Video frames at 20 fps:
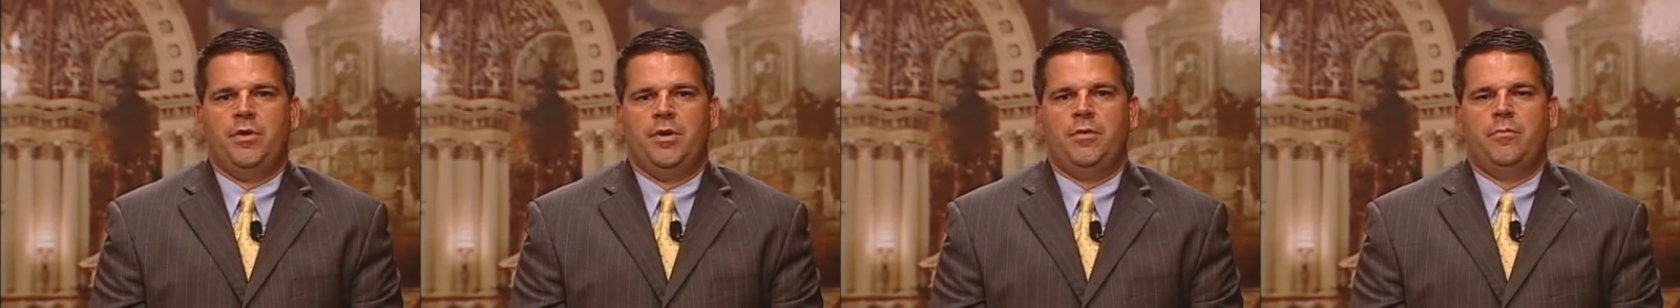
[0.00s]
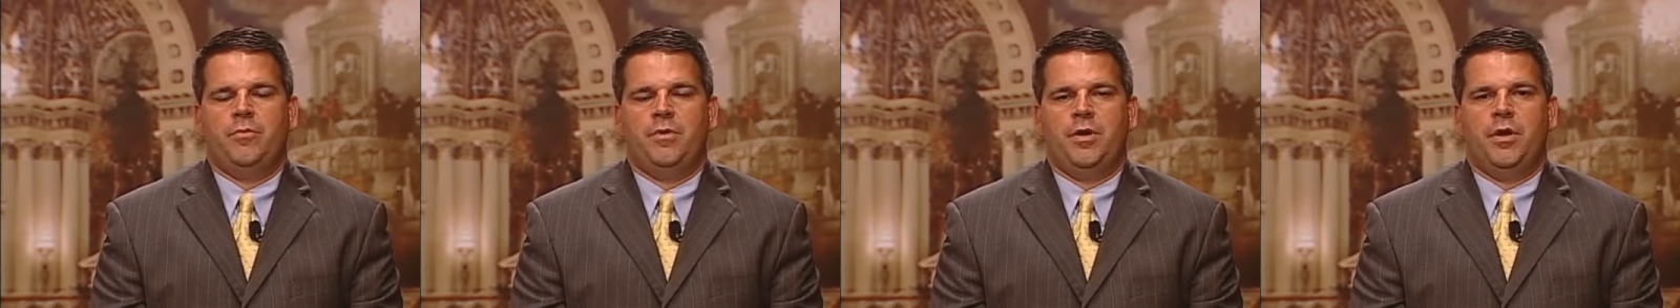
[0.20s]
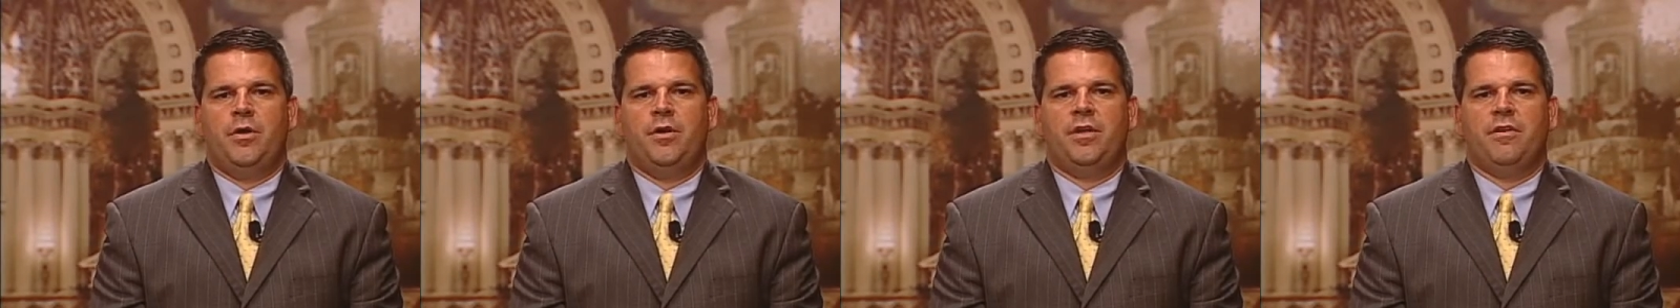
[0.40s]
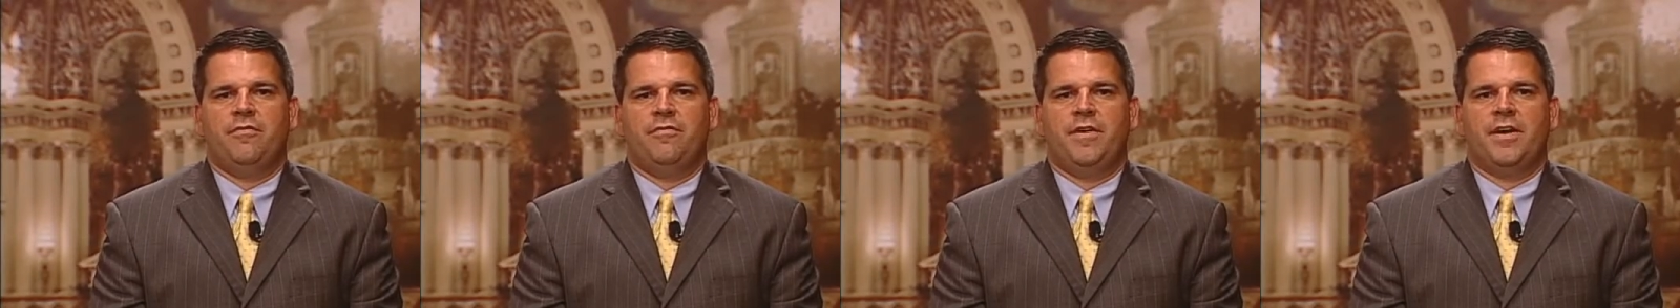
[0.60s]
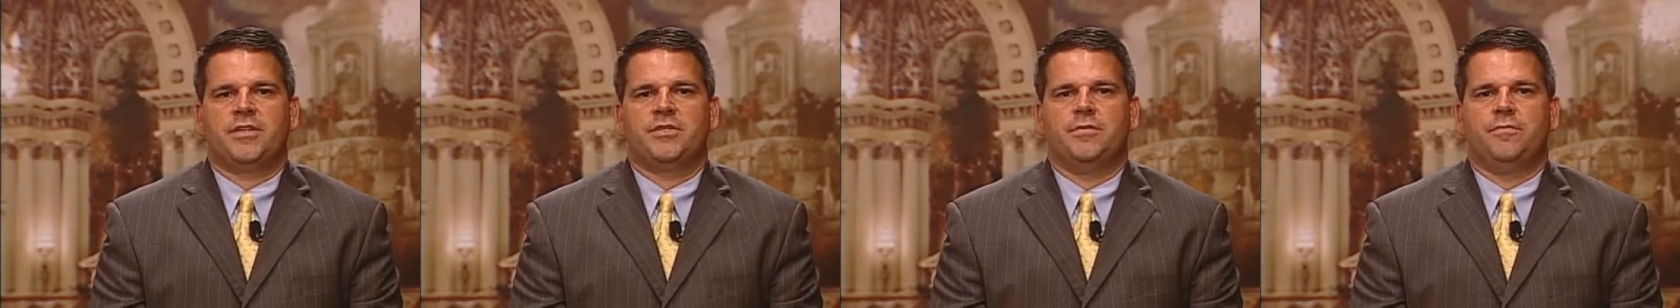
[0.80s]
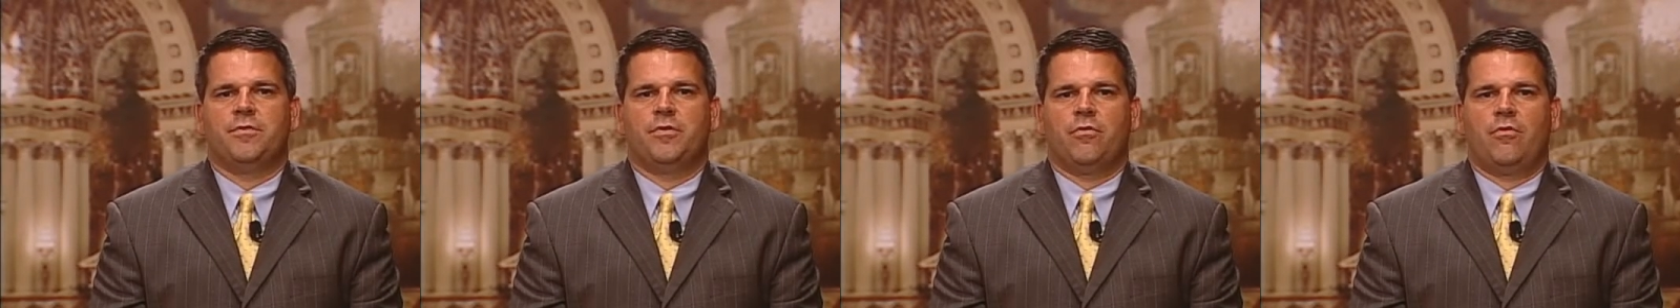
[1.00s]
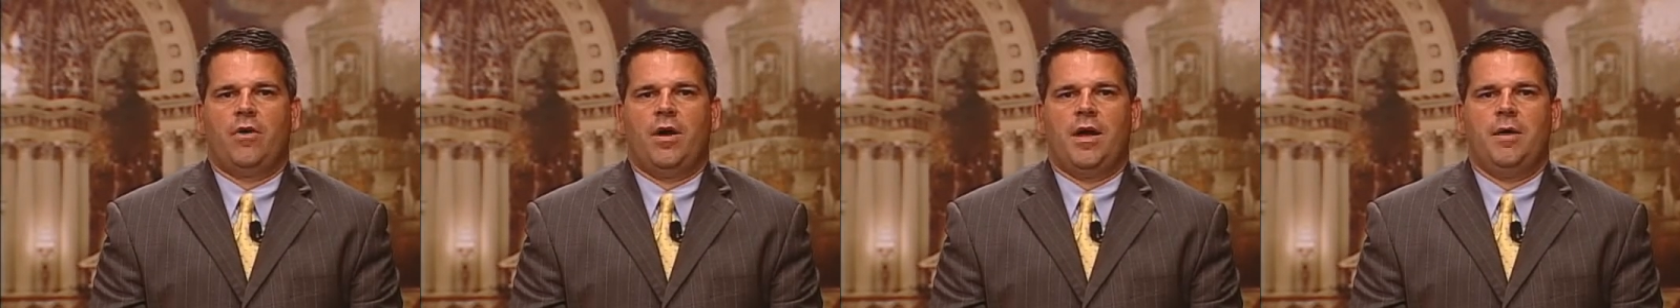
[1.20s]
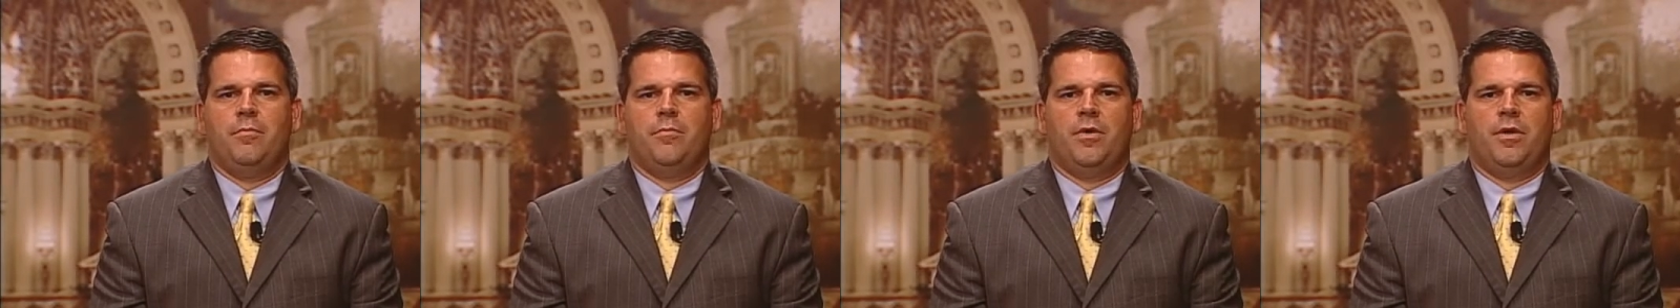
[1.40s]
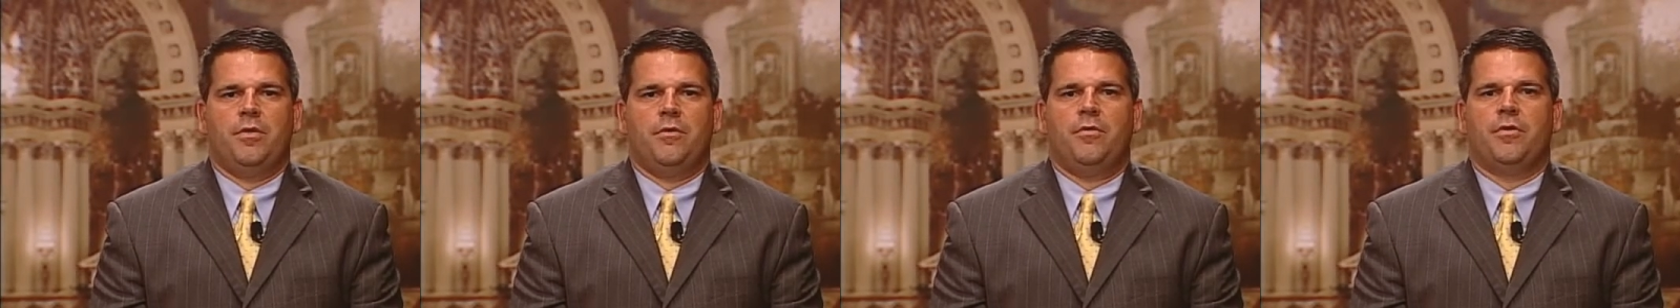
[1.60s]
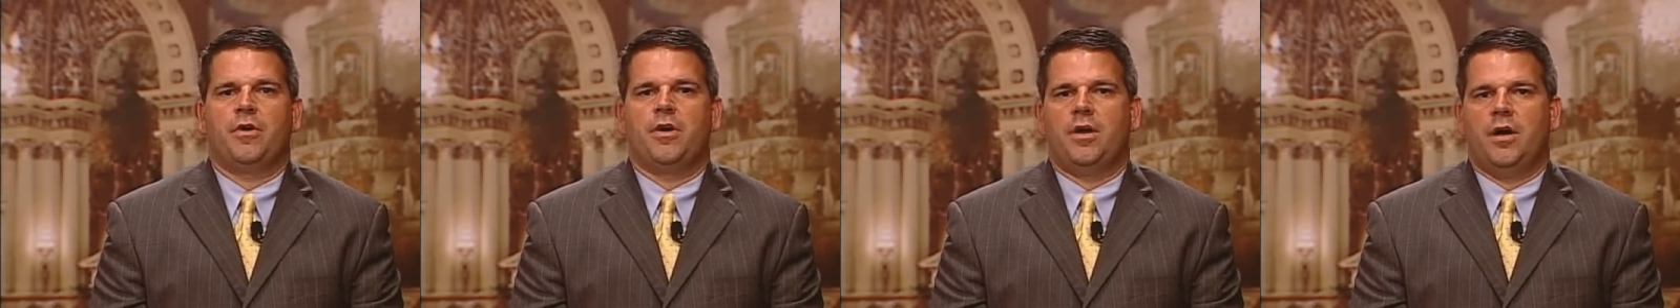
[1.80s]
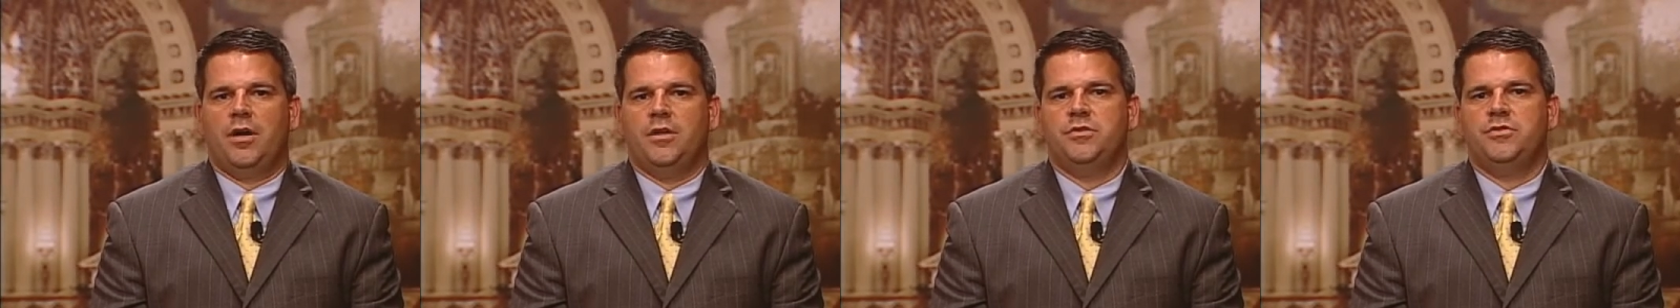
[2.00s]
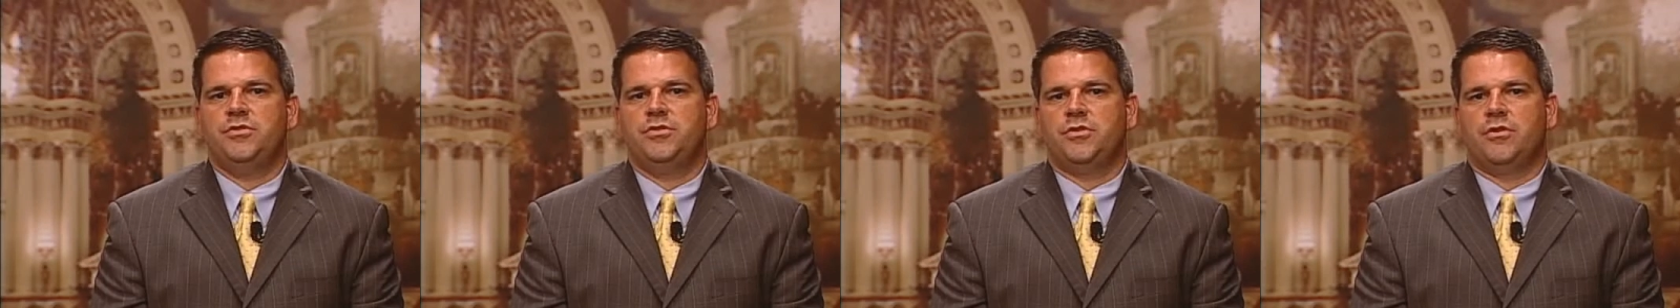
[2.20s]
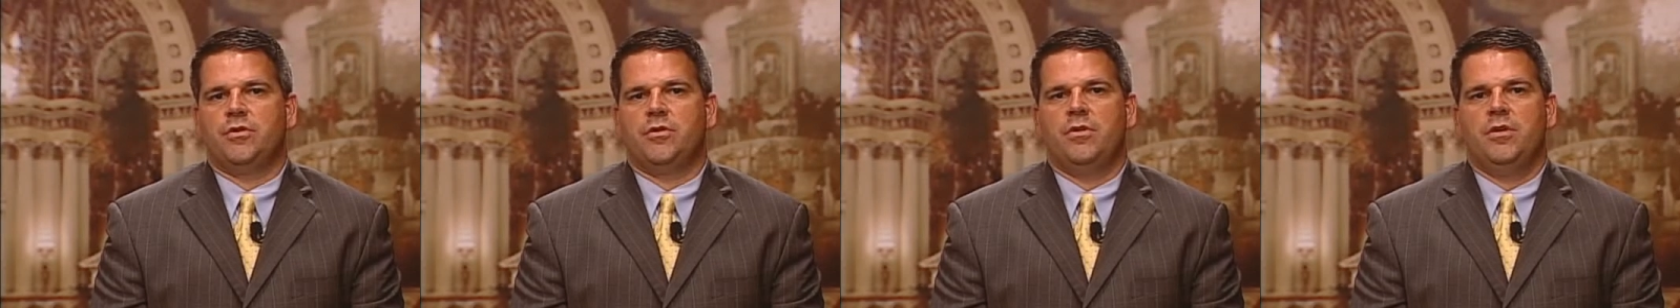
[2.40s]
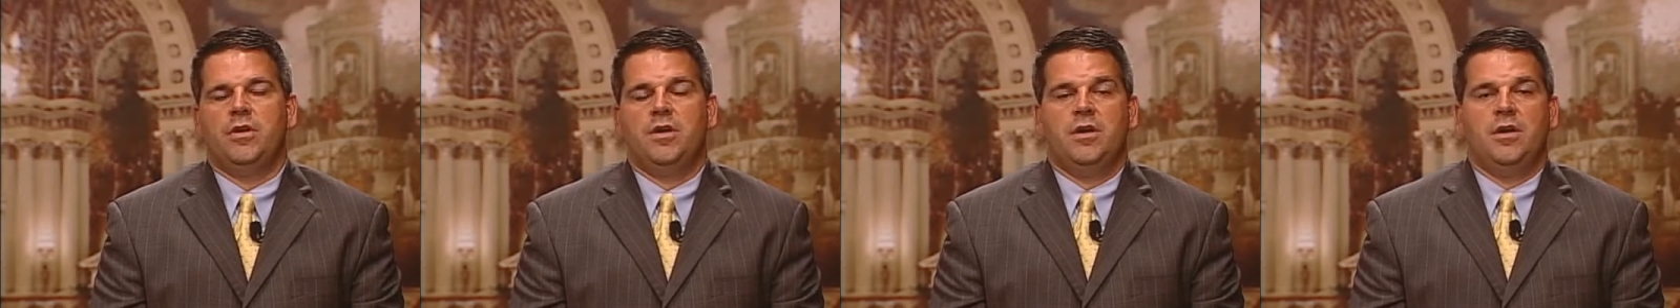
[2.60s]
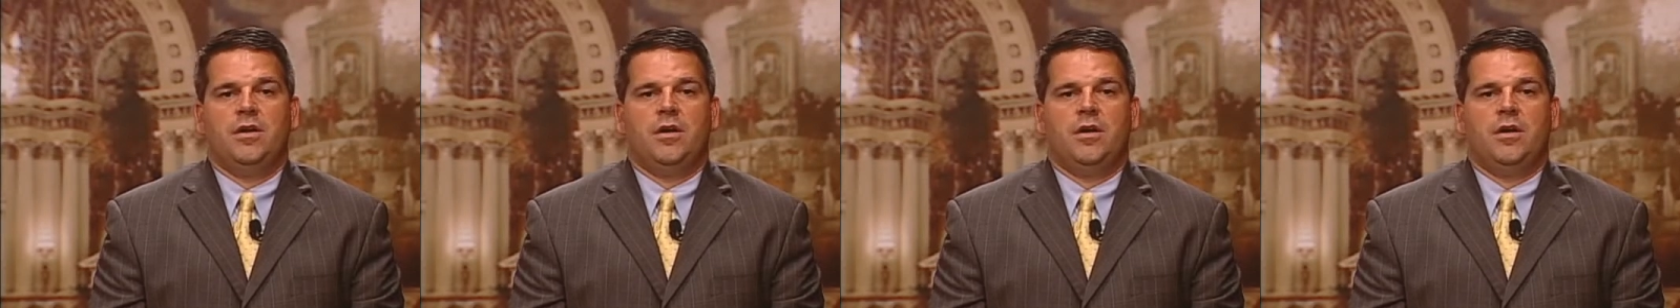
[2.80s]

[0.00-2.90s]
we know the effects of crime, whether they're guns or